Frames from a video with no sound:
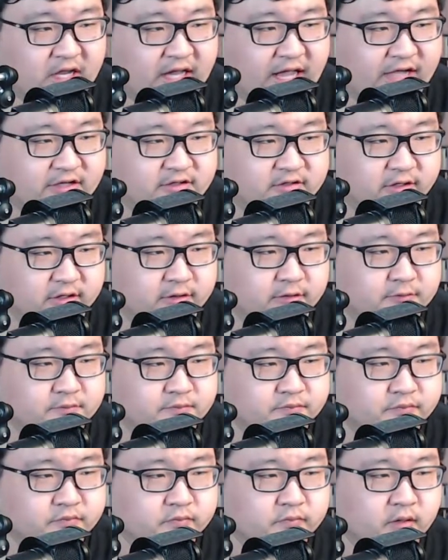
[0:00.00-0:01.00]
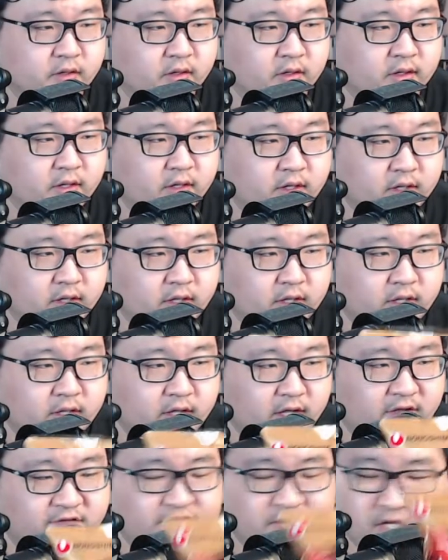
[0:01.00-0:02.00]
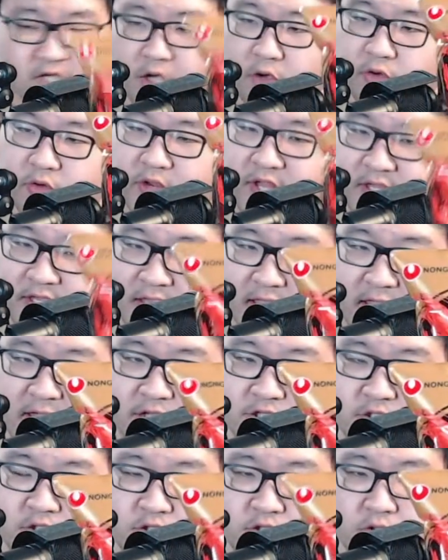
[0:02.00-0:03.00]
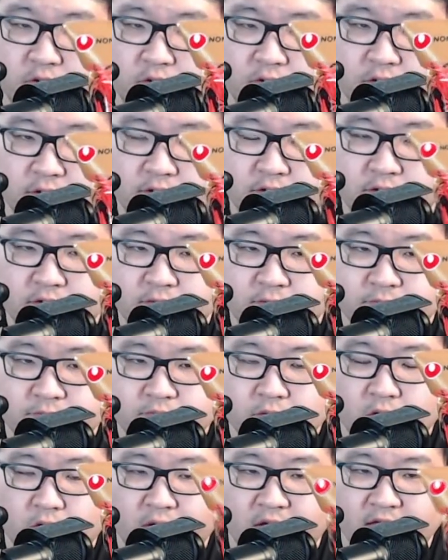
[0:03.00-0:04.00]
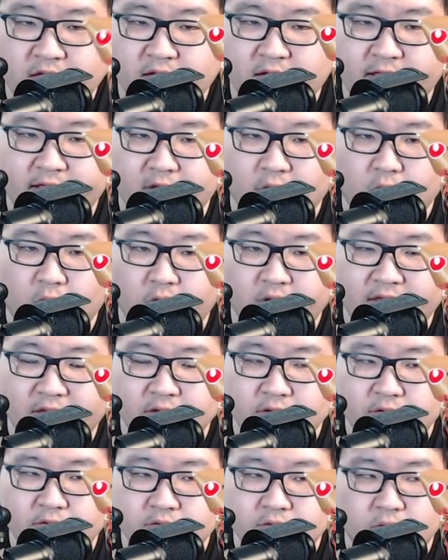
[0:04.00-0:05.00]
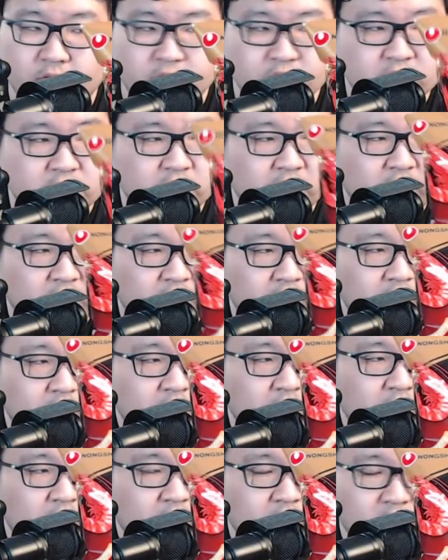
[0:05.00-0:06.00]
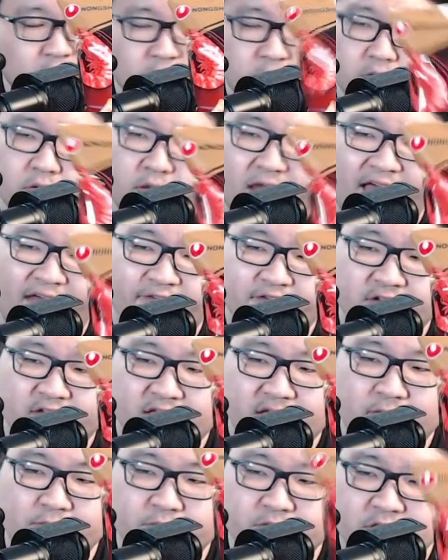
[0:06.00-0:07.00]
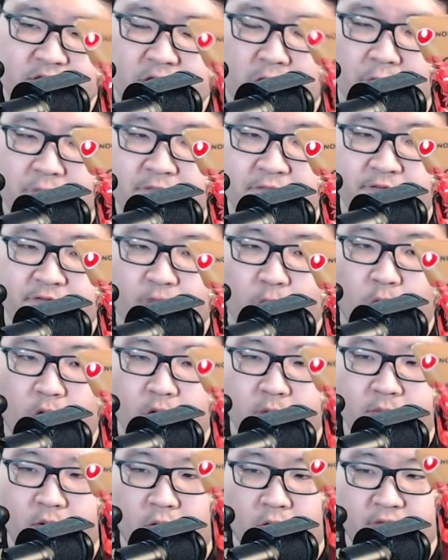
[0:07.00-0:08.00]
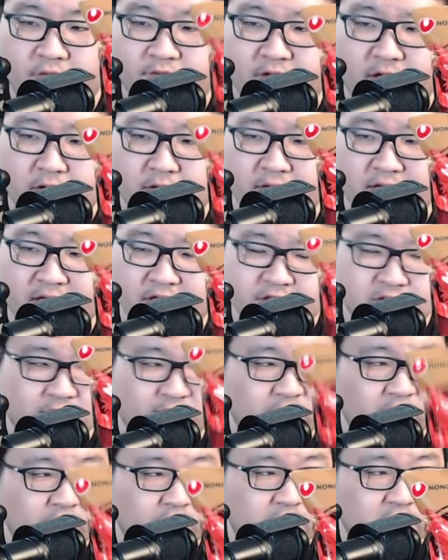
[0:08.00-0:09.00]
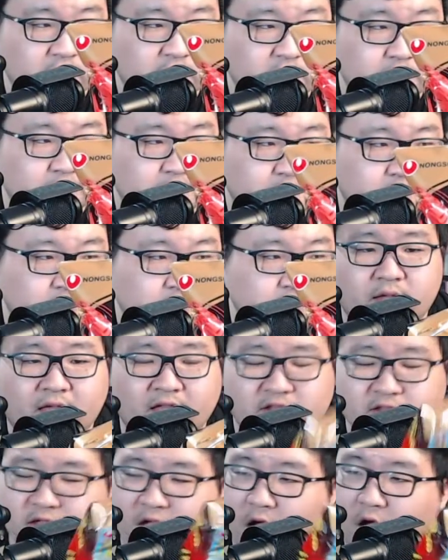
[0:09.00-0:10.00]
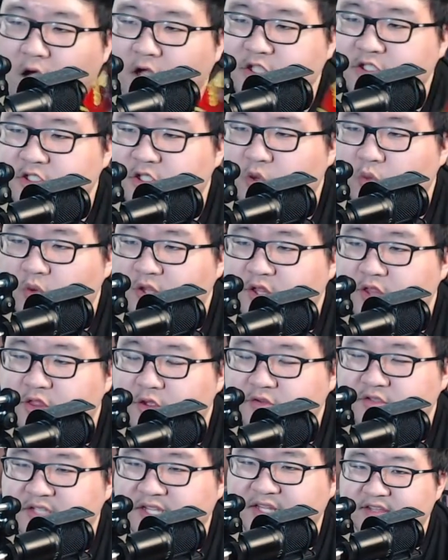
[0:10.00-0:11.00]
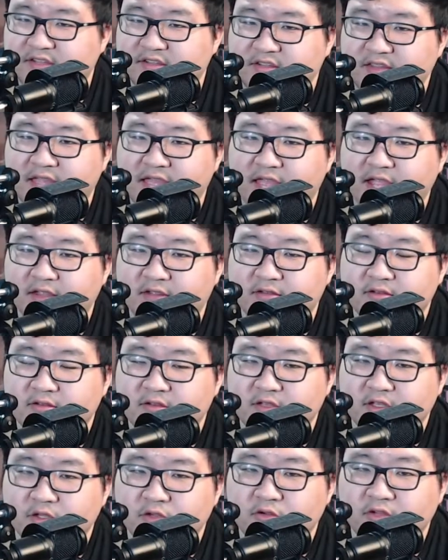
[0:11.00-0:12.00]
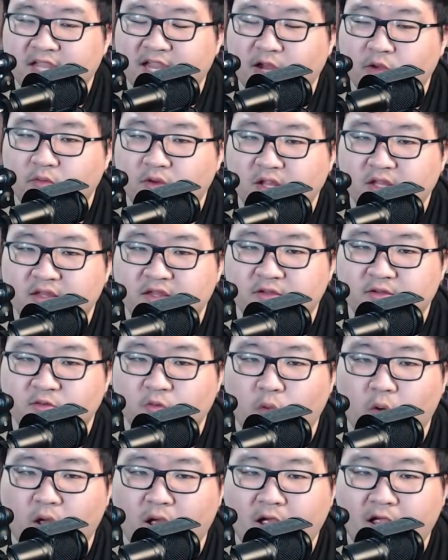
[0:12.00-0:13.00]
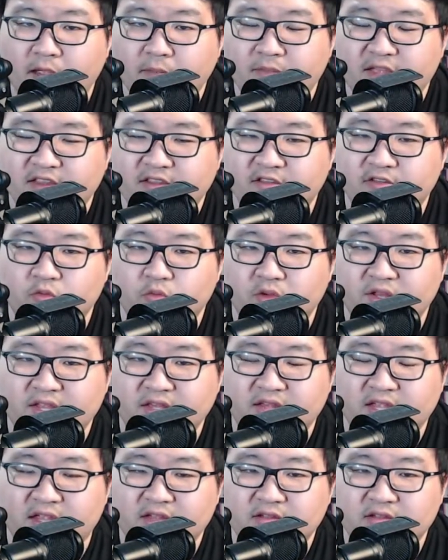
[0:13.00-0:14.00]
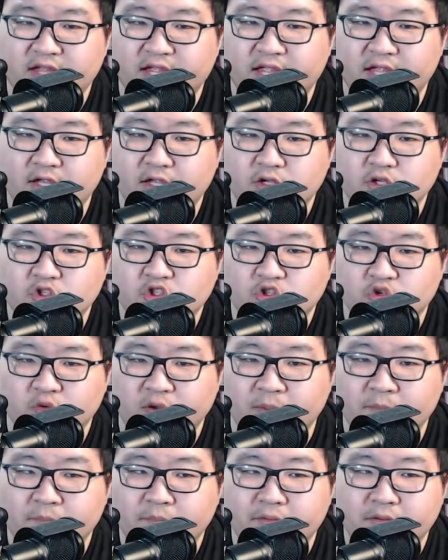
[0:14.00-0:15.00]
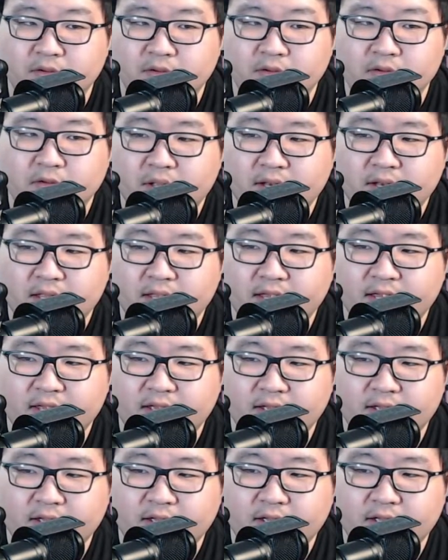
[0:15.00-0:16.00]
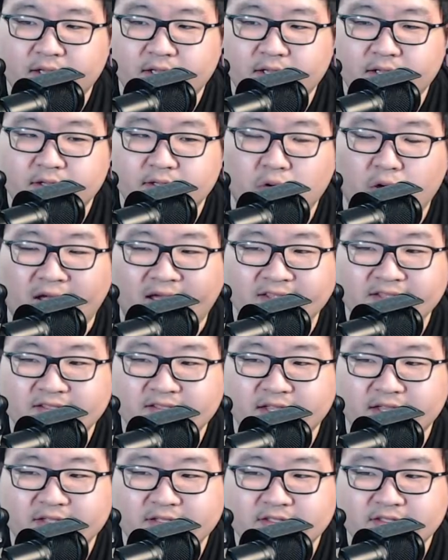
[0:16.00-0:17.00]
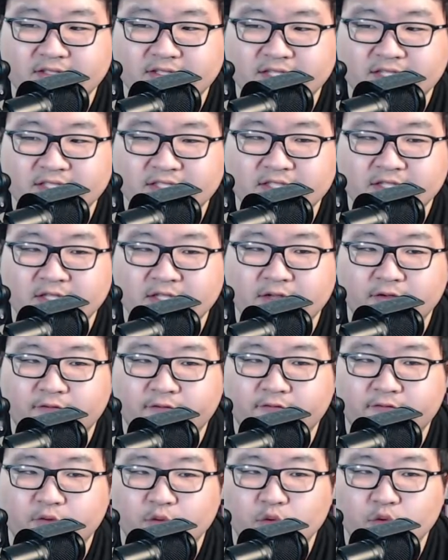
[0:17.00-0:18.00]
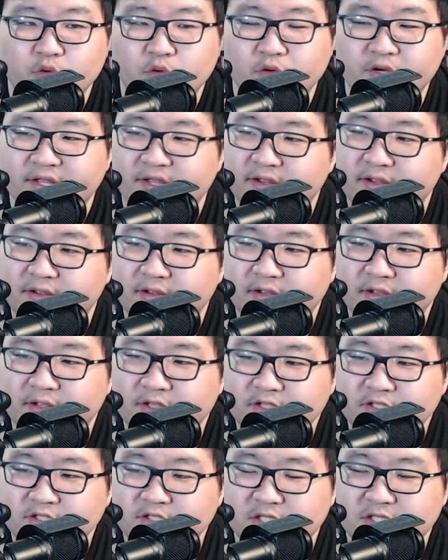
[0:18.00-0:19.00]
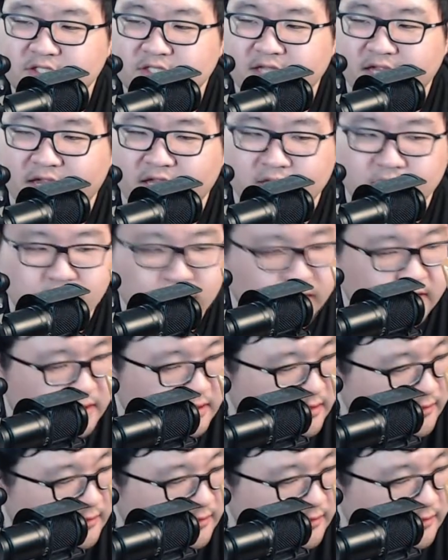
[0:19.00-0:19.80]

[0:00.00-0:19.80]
classic. If you go to any Asian stores or any like Oriental stores, you have seen some form or variation of this. It's also one of those of snacks you can't really describe. It doesn't really taste like shrimp, but like a processed seasoned food, just like